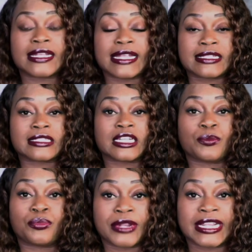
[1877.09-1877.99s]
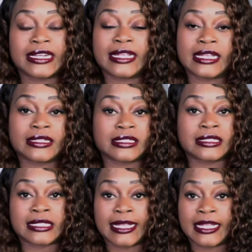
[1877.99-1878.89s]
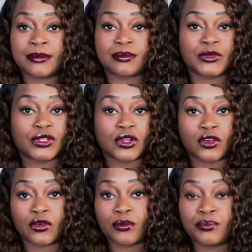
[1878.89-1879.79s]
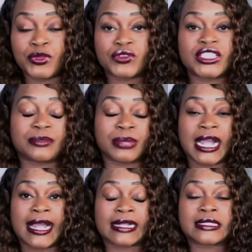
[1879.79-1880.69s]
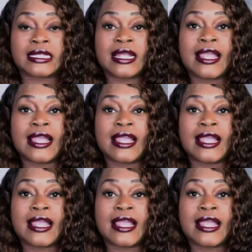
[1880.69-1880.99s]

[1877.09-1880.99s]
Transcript: ends up bringing in the same, you know, music box